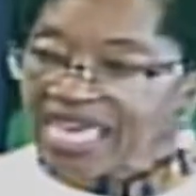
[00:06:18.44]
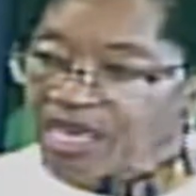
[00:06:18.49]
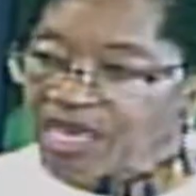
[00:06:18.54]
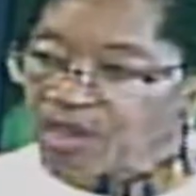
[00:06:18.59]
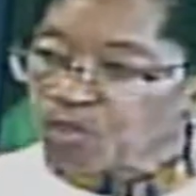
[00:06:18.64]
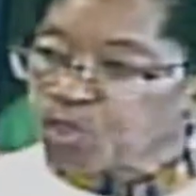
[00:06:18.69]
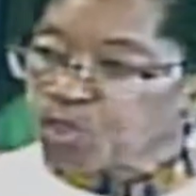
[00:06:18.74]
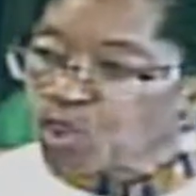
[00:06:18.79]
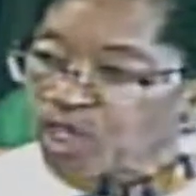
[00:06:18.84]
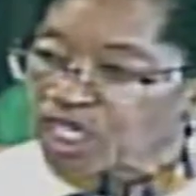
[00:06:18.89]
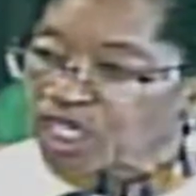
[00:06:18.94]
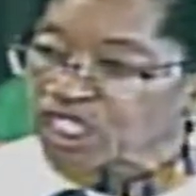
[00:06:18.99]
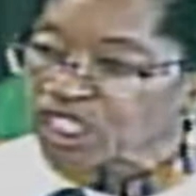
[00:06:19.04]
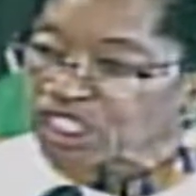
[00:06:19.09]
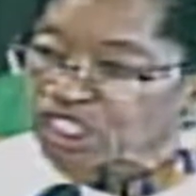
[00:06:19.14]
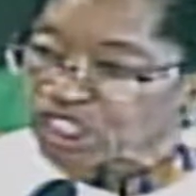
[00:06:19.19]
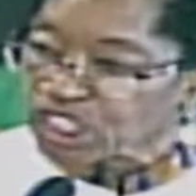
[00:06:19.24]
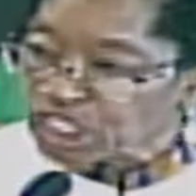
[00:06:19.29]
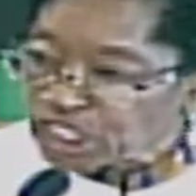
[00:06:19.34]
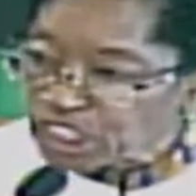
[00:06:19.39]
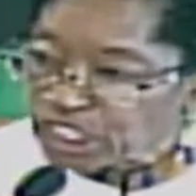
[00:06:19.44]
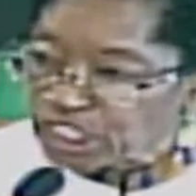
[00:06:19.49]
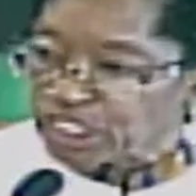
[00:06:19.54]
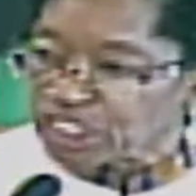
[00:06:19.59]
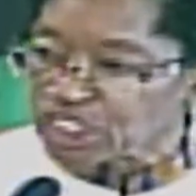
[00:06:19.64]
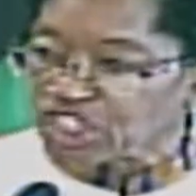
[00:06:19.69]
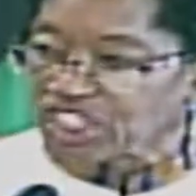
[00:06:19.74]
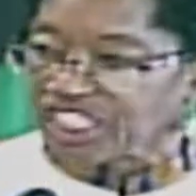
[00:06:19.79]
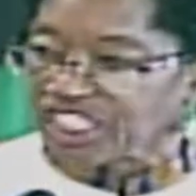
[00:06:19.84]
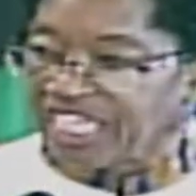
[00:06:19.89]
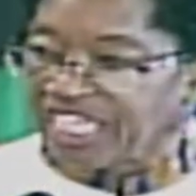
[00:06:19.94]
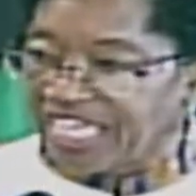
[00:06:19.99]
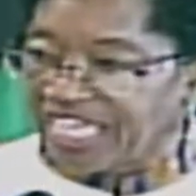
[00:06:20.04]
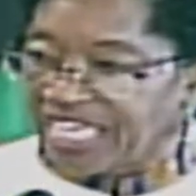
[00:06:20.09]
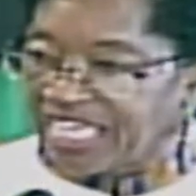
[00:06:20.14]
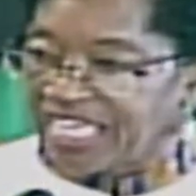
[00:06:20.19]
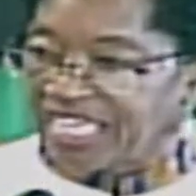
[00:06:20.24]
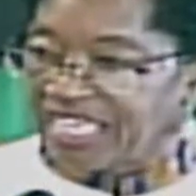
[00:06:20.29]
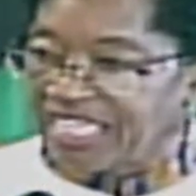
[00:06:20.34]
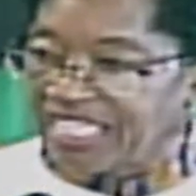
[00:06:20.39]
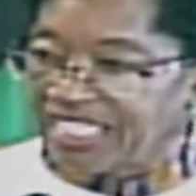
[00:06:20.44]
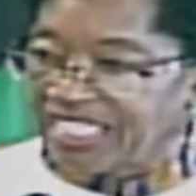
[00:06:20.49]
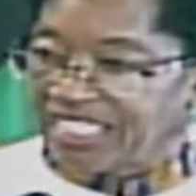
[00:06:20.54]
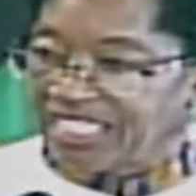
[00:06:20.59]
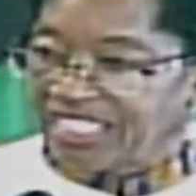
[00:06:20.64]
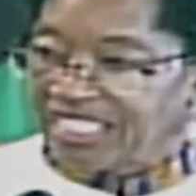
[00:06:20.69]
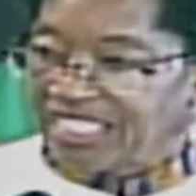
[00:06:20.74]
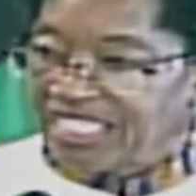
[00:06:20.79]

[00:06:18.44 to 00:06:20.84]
at what good she had